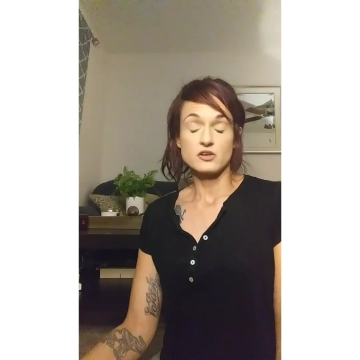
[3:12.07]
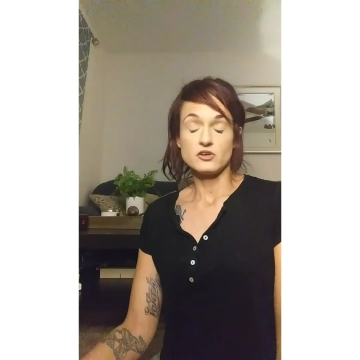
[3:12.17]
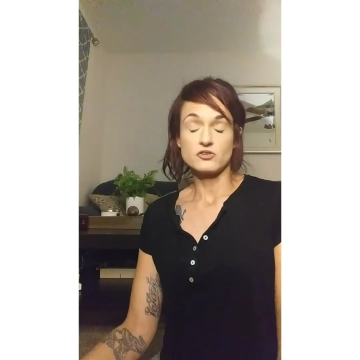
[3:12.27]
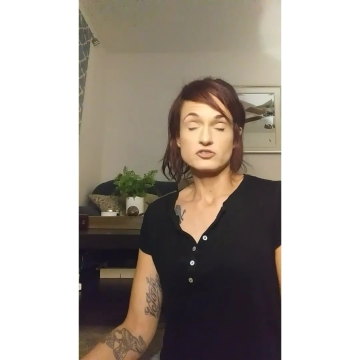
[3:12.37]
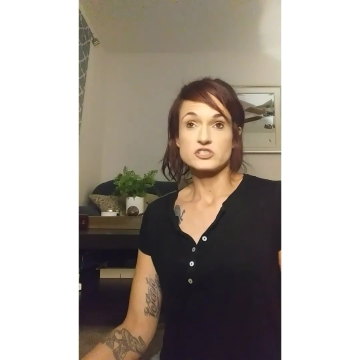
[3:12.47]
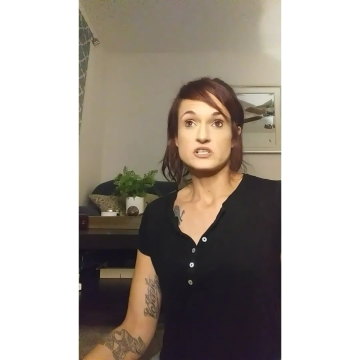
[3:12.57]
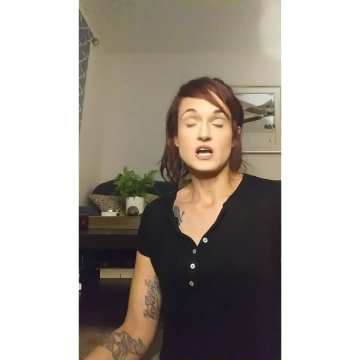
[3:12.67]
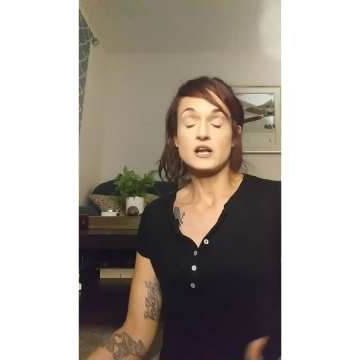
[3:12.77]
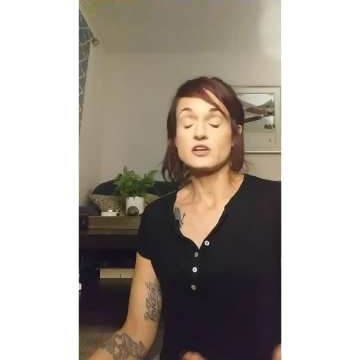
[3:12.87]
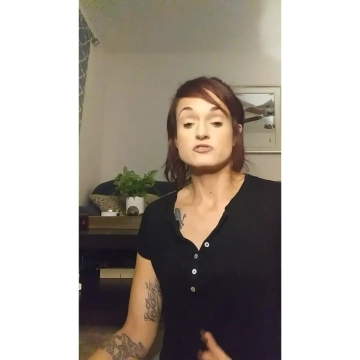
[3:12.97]
you're just
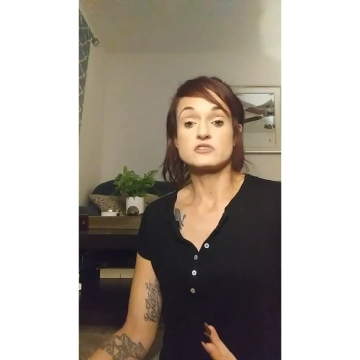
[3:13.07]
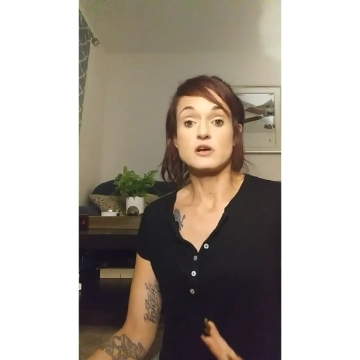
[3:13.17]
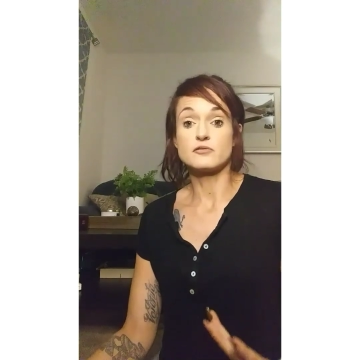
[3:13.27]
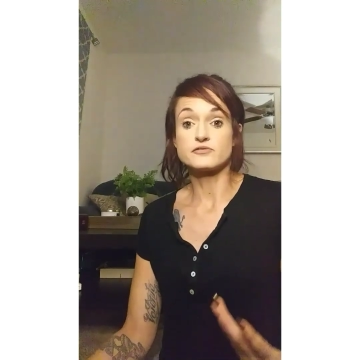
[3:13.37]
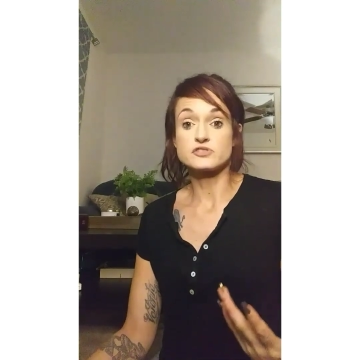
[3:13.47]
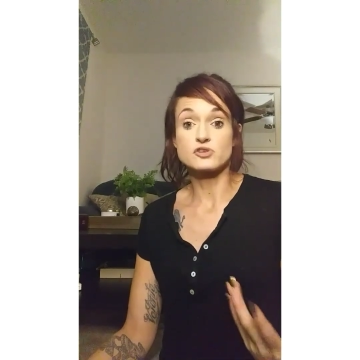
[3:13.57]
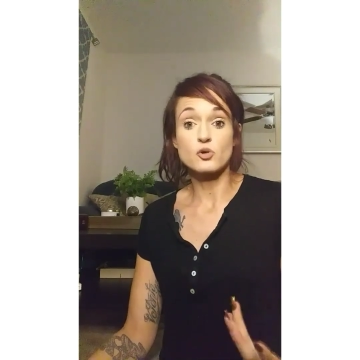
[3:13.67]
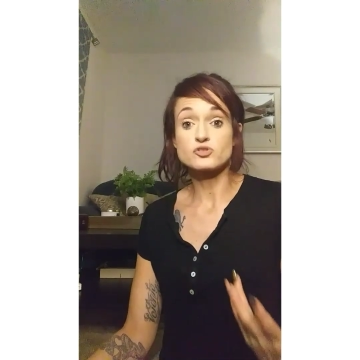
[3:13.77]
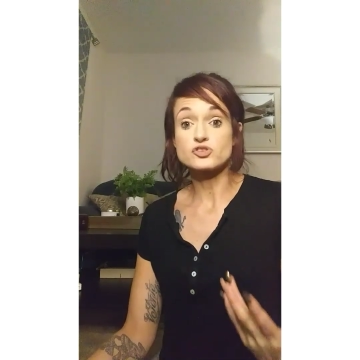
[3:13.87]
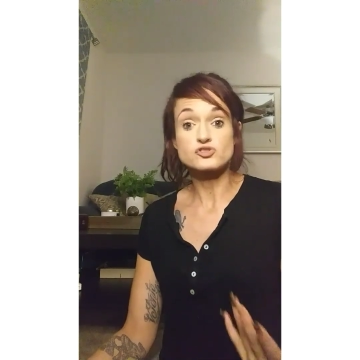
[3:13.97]
cutting yourself
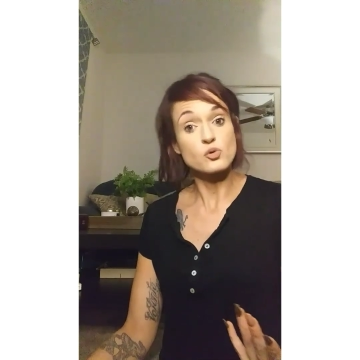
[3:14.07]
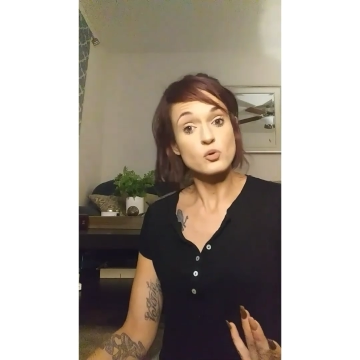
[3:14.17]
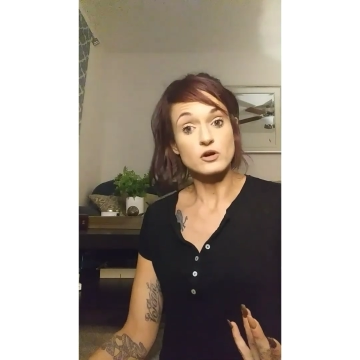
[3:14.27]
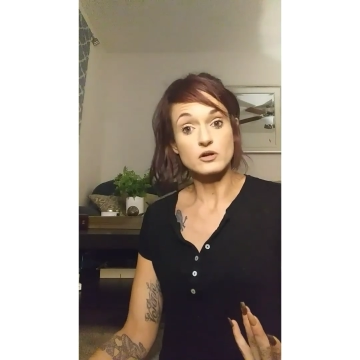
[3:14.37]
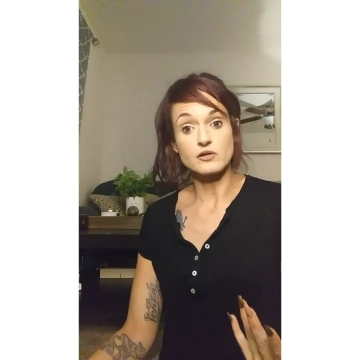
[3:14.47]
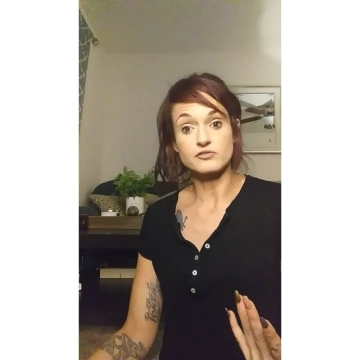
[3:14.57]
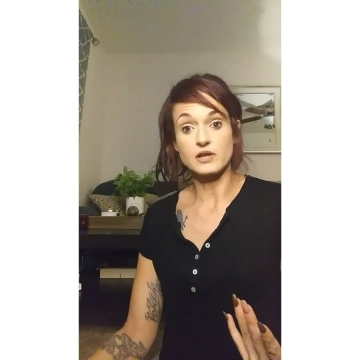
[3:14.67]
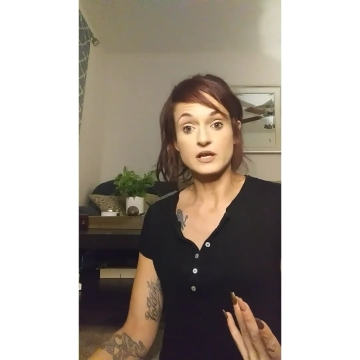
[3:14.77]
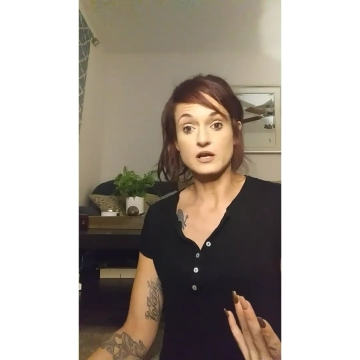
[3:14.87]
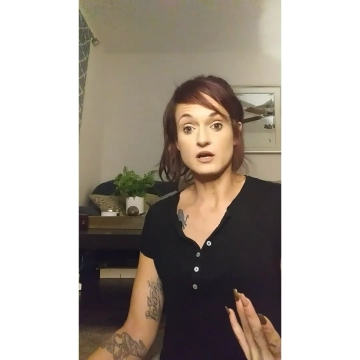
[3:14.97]
so short of
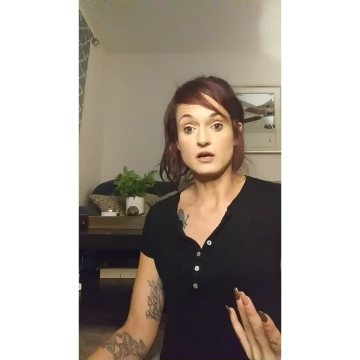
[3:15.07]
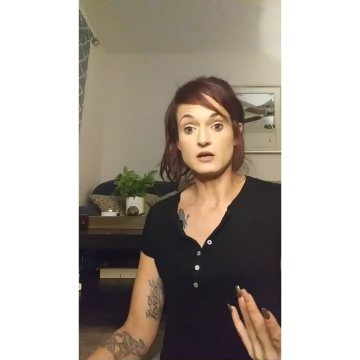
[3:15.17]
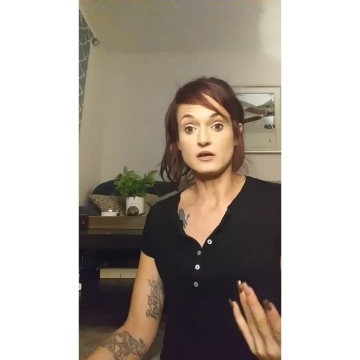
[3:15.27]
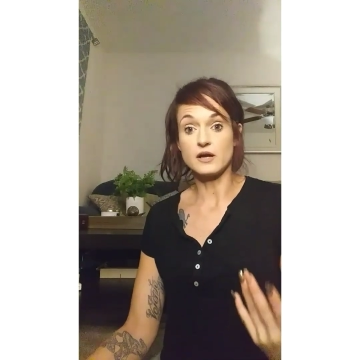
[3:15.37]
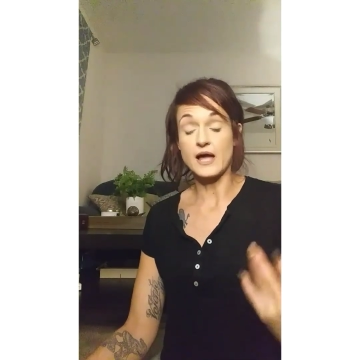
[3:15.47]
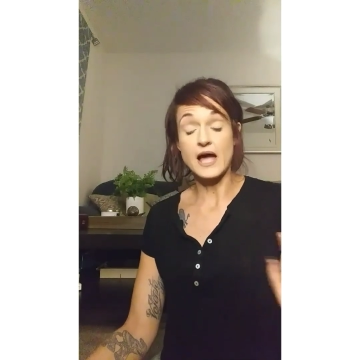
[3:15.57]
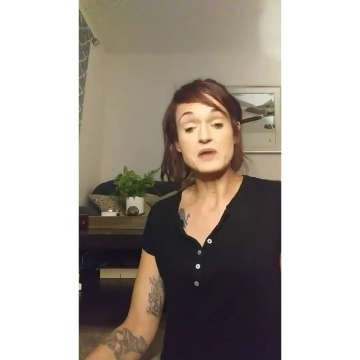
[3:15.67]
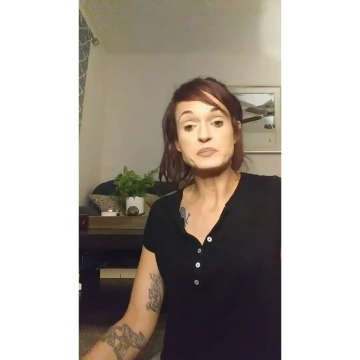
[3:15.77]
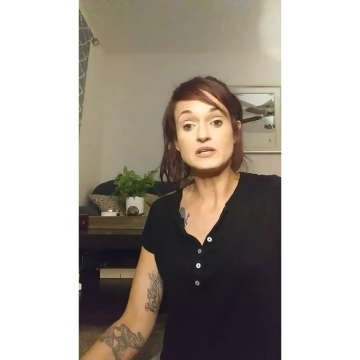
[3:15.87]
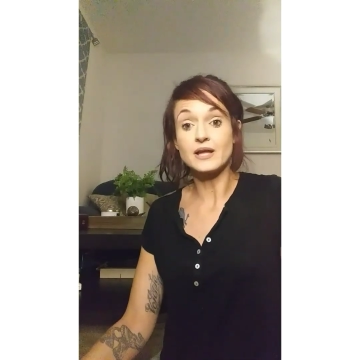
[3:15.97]
a
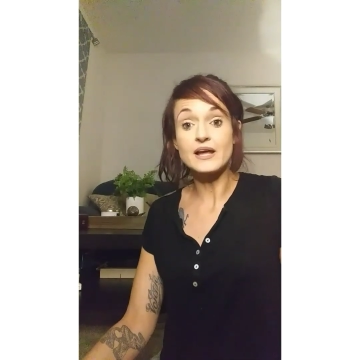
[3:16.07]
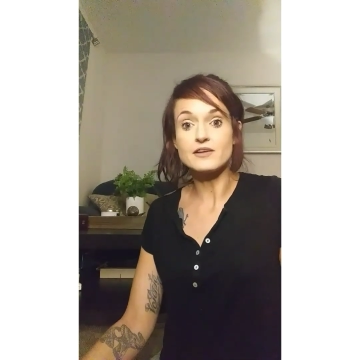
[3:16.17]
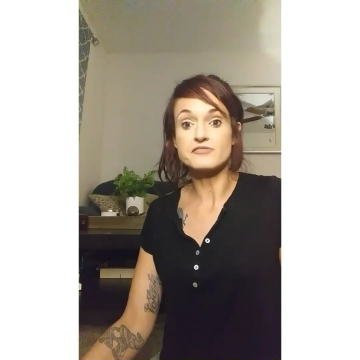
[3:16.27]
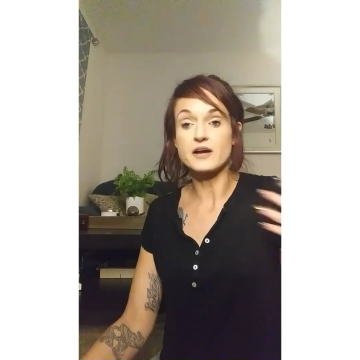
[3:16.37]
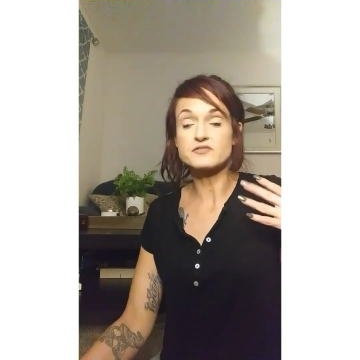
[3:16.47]
happy life.